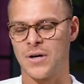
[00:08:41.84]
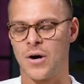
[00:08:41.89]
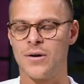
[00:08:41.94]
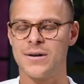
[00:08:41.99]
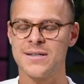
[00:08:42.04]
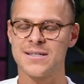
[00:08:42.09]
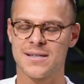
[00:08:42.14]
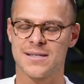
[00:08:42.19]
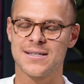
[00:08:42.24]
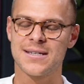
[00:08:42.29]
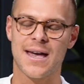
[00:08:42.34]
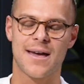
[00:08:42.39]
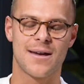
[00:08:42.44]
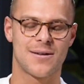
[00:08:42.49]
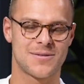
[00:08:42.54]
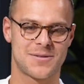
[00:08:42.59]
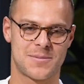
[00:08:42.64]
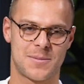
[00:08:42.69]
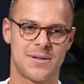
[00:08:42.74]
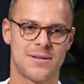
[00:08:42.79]
Oh, he's a
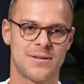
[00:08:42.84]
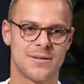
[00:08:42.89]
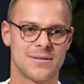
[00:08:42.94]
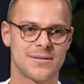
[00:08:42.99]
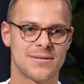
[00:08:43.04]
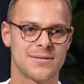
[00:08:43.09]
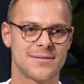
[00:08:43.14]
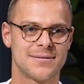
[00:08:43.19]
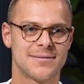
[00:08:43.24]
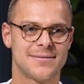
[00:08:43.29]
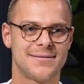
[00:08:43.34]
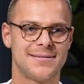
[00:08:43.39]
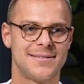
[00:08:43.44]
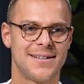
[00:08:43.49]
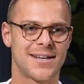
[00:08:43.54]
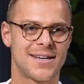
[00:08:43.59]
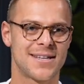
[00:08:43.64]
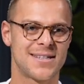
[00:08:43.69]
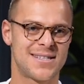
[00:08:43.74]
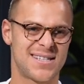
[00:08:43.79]
salesman.
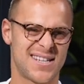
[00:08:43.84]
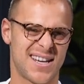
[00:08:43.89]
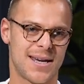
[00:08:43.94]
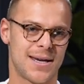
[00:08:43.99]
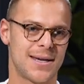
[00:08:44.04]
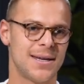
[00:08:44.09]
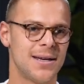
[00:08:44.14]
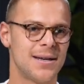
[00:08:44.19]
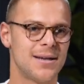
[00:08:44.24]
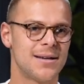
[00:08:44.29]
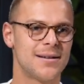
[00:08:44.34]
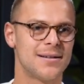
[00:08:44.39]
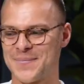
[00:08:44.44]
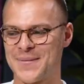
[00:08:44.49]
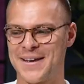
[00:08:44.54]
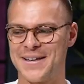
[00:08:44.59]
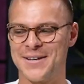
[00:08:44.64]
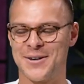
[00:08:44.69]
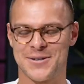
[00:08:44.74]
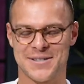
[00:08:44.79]
You can see it.
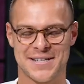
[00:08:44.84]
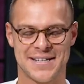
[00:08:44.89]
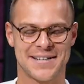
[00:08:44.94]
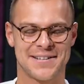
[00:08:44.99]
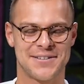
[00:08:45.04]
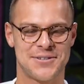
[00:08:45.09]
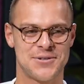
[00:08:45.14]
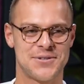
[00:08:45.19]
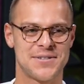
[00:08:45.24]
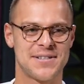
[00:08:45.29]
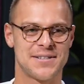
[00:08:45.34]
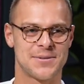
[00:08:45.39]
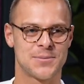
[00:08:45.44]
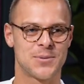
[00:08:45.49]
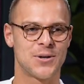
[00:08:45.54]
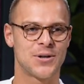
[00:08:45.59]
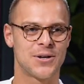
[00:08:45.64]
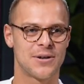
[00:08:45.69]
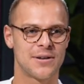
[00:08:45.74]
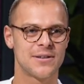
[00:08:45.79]
He knows how to use his
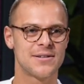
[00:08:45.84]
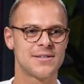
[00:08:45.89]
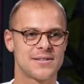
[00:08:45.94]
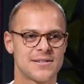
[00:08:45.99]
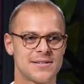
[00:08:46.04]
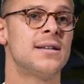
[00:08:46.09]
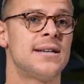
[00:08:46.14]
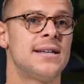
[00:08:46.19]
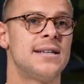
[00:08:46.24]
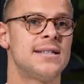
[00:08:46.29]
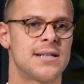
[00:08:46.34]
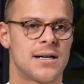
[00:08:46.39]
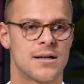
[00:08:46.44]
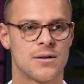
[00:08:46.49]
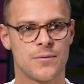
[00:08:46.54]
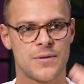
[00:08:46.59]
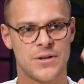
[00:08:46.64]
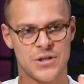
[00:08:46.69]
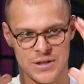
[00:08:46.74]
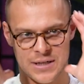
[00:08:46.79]
words. He
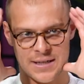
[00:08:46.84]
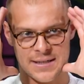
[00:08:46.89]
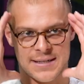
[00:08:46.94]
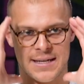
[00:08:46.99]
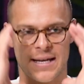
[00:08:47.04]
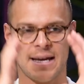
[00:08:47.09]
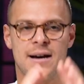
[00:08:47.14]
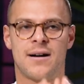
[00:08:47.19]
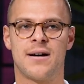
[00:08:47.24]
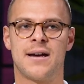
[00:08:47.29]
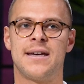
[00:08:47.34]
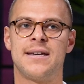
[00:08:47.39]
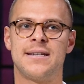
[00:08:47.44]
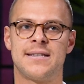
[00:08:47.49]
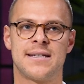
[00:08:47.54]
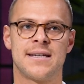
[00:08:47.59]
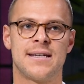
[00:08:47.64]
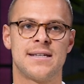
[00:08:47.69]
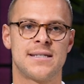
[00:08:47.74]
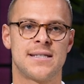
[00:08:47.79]
tunnel vision as to how he
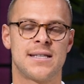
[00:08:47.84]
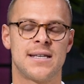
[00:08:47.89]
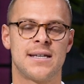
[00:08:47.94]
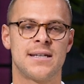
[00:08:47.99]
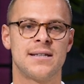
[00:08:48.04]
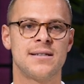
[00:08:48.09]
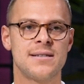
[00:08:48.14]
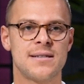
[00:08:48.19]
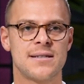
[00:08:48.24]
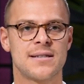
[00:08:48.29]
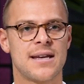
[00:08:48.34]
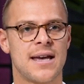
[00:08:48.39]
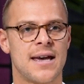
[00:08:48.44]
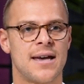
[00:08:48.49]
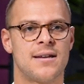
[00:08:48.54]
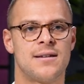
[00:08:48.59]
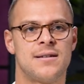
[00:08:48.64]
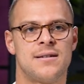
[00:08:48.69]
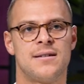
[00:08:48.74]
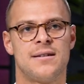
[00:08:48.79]
sees things,
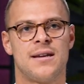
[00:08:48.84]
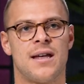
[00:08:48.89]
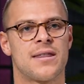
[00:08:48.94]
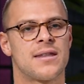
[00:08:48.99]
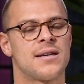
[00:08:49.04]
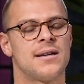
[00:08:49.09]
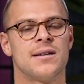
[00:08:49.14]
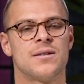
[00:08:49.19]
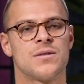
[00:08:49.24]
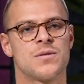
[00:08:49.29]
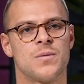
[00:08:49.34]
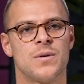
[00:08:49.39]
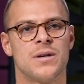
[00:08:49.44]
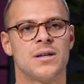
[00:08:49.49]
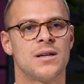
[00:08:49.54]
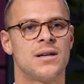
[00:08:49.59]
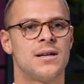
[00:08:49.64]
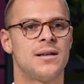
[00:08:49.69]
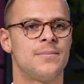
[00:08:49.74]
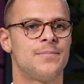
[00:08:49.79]
and nothing else
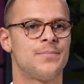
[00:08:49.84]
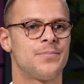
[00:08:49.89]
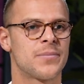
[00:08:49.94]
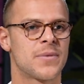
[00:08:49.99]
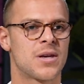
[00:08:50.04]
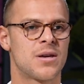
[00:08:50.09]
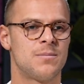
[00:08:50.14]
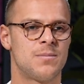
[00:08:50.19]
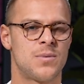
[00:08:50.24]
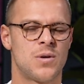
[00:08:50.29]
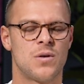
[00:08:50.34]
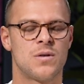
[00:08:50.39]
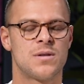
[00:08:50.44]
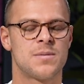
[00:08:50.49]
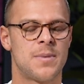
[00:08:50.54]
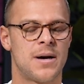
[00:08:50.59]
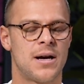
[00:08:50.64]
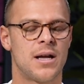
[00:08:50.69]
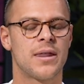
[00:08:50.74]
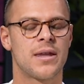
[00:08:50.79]
really computes
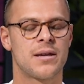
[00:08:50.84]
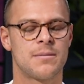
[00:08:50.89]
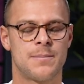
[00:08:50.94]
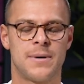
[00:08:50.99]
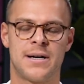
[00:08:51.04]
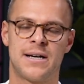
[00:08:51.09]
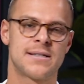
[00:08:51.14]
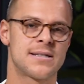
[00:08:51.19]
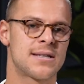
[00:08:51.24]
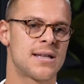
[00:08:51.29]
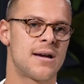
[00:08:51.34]
past